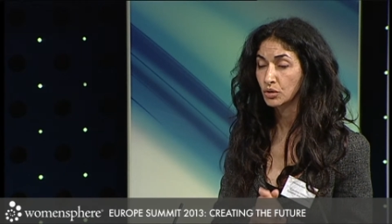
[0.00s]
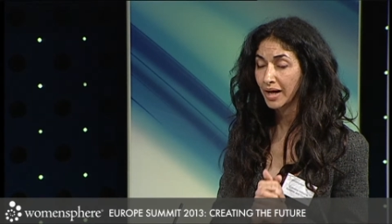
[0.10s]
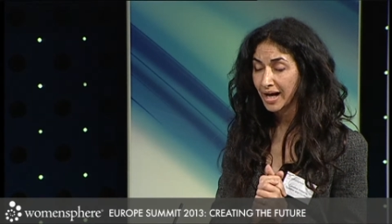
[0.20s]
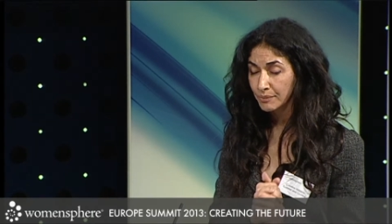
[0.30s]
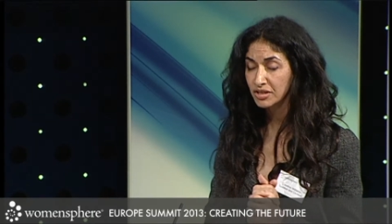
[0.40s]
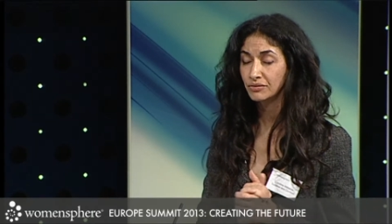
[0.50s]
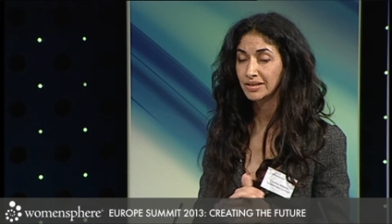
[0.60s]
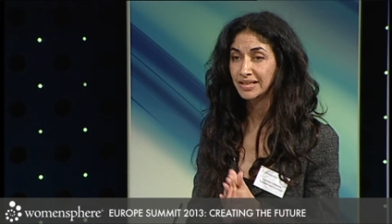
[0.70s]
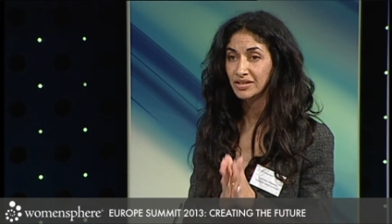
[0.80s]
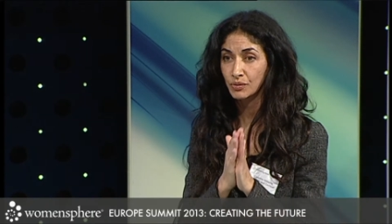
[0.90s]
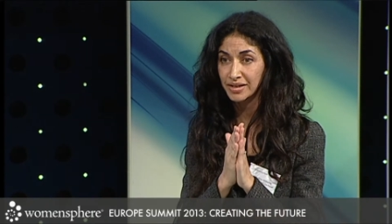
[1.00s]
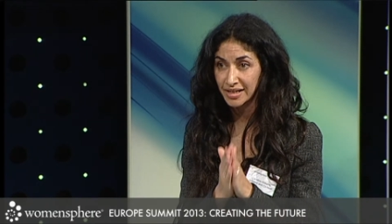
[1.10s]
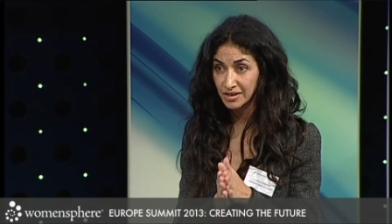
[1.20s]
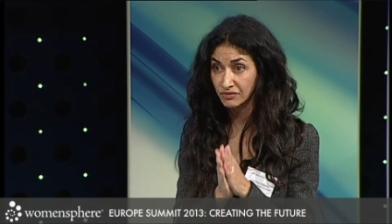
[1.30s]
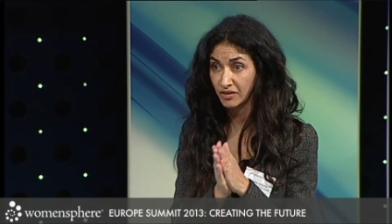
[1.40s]
You absolutely need to
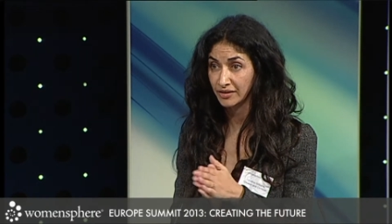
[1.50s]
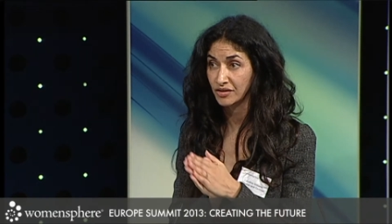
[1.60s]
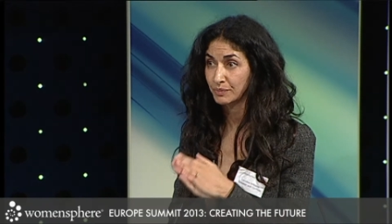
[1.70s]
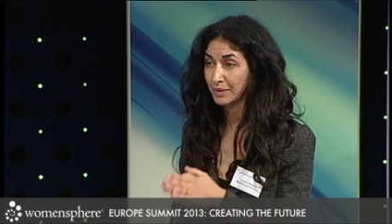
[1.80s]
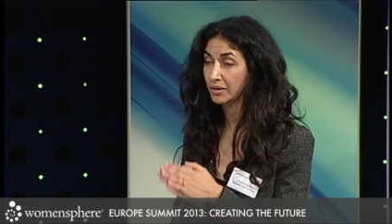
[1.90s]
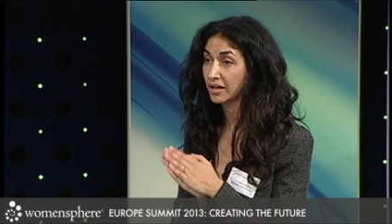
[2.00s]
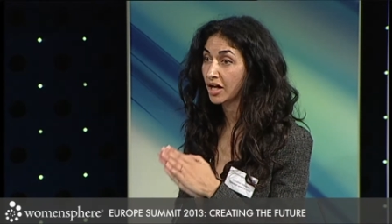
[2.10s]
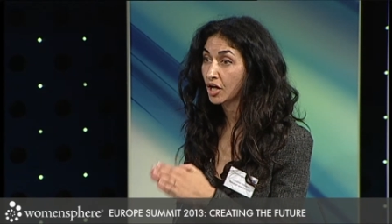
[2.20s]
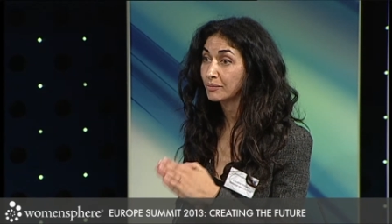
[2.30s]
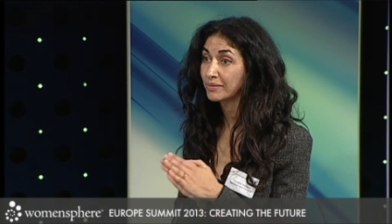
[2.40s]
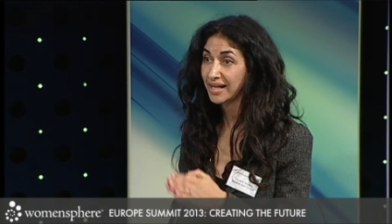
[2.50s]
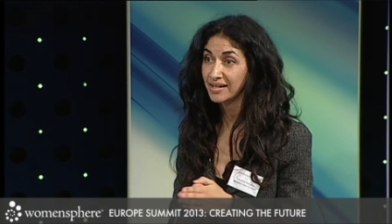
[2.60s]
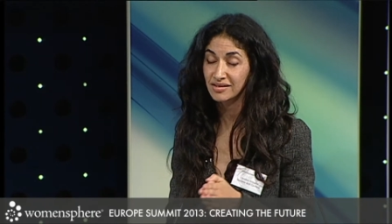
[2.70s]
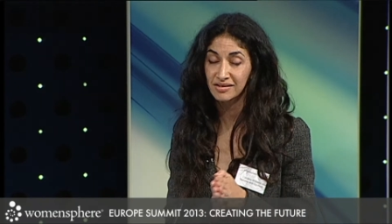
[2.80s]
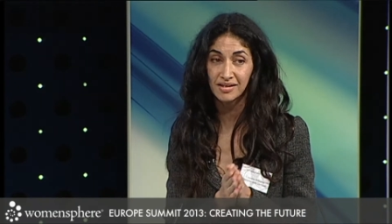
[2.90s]
identify those people. And I hope that
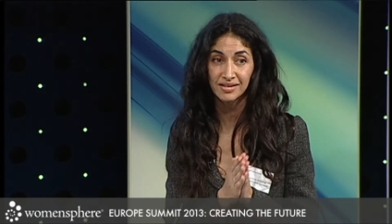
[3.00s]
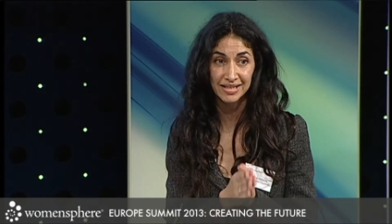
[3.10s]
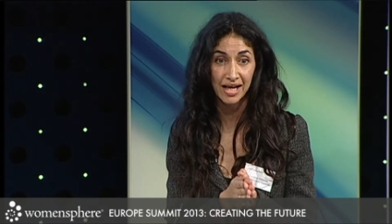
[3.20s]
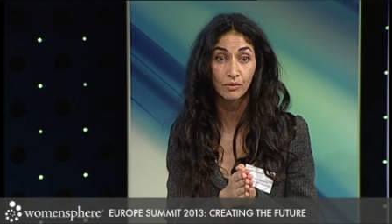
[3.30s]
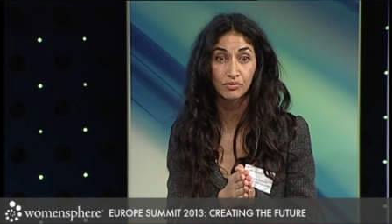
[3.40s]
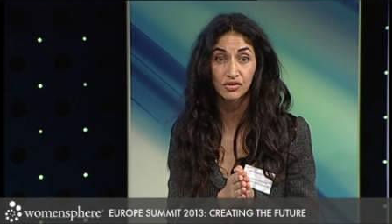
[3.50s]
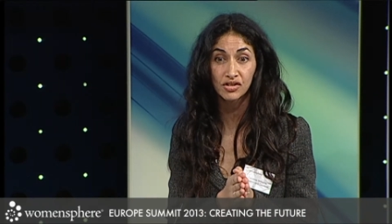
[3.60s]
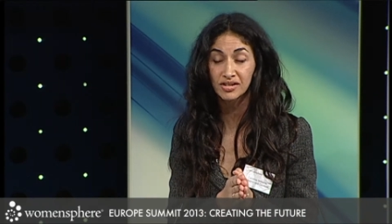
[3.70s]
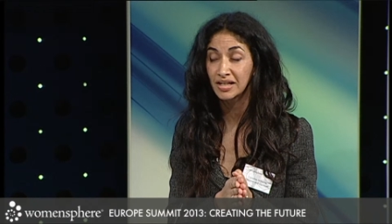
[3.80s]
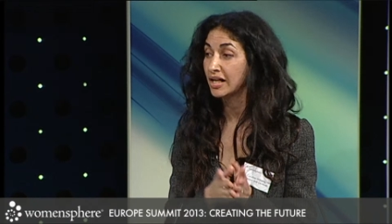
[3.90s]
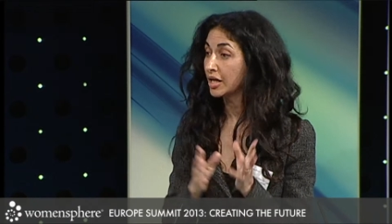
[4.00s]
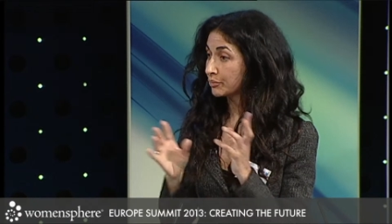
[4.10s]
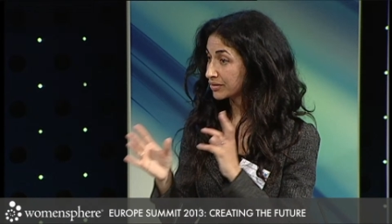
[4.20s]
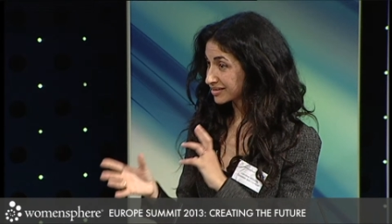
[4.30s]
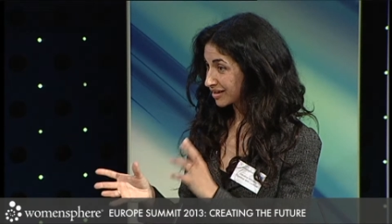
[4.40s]
exercise has helped you just
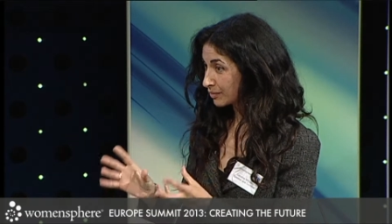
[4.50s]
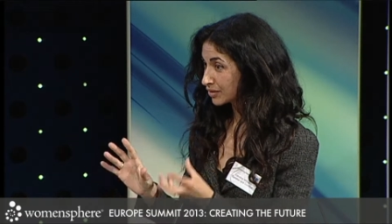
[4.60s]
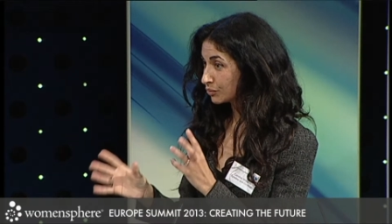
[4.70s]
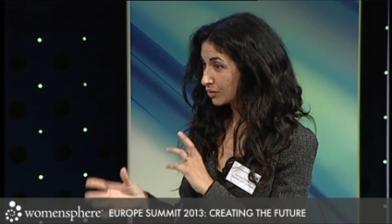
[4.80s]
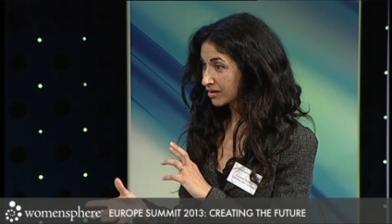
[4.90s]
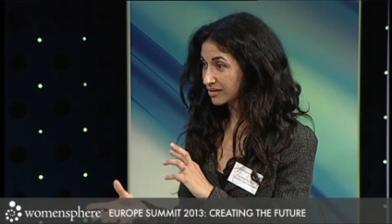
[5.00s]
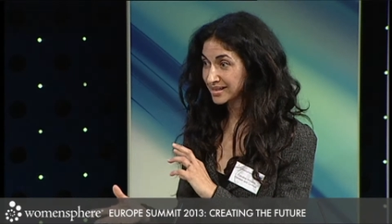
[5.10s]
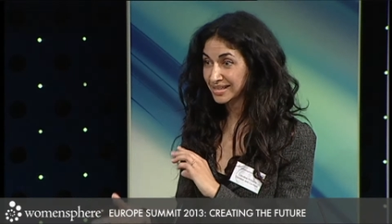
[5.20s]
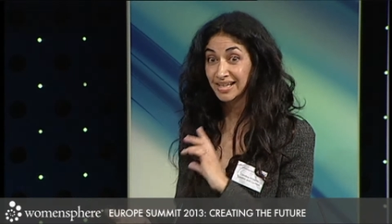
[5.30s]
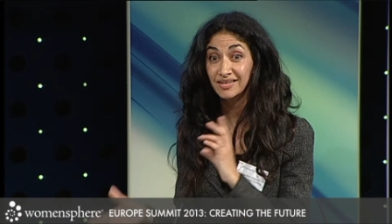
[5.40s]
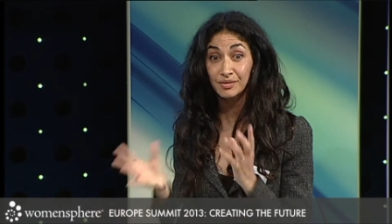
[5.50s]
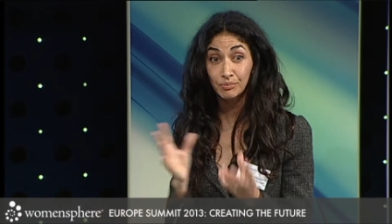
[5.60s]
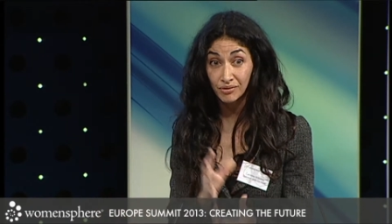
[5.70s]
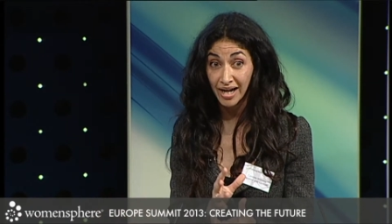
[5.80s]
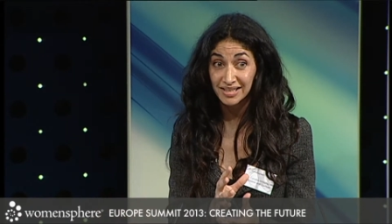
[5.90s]
put some of the words into
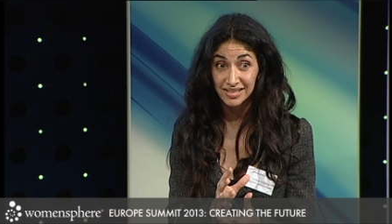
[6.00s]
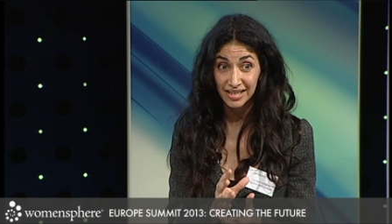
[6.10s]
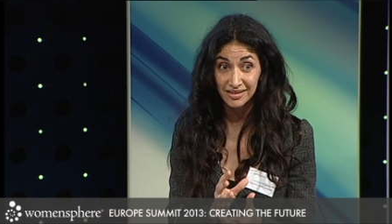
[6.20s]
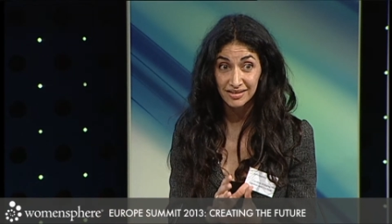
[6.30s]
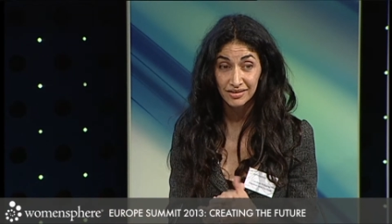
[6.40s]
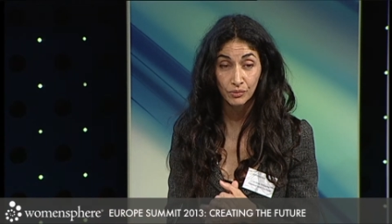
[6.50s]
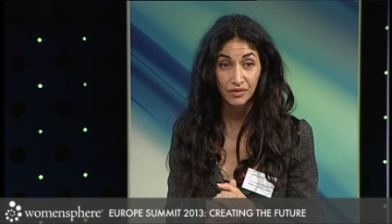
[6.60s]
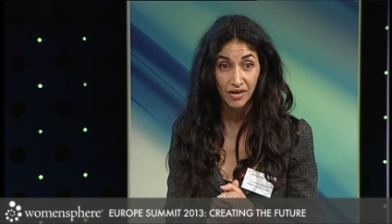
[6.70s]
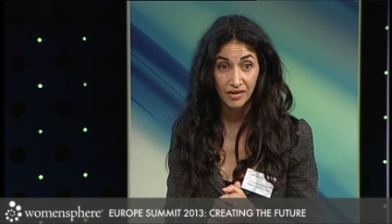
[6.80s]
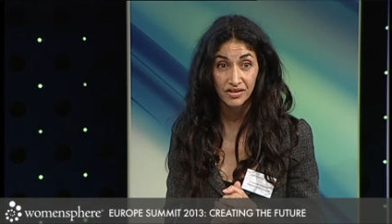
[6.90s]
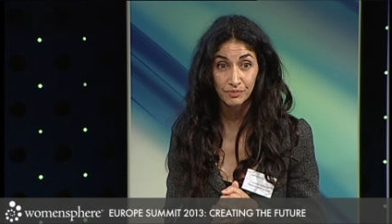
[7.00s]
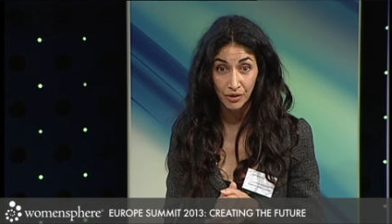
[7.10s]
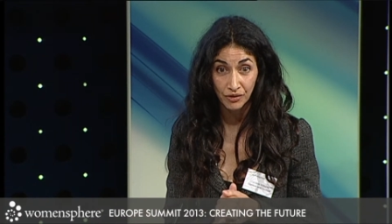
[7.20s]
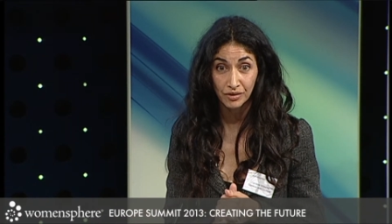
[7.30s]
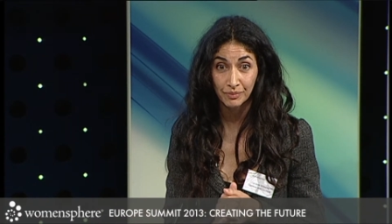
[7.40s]
practice that we've kind of
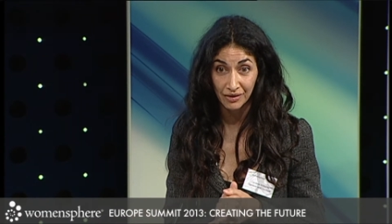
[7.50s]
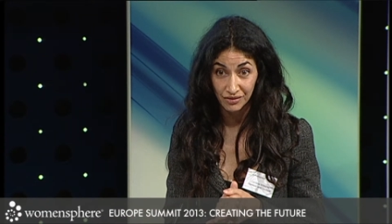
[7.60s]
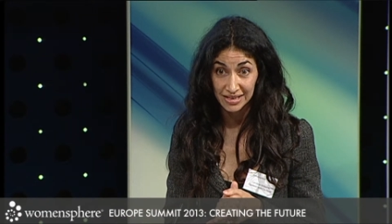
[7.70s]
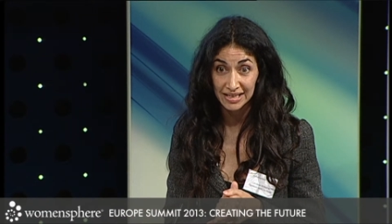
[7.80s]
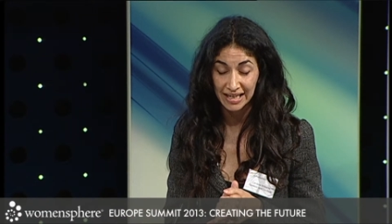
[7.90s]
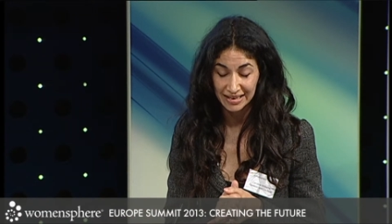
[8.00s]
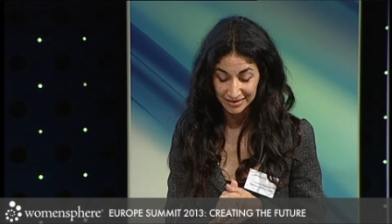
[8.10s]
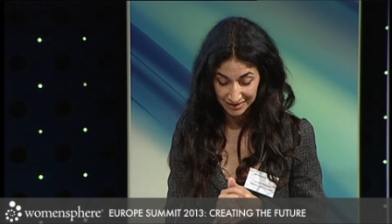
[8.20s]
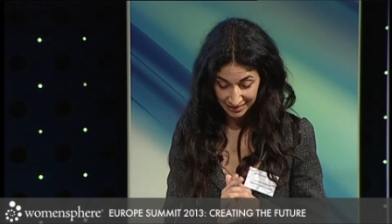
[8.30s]
spoken about today.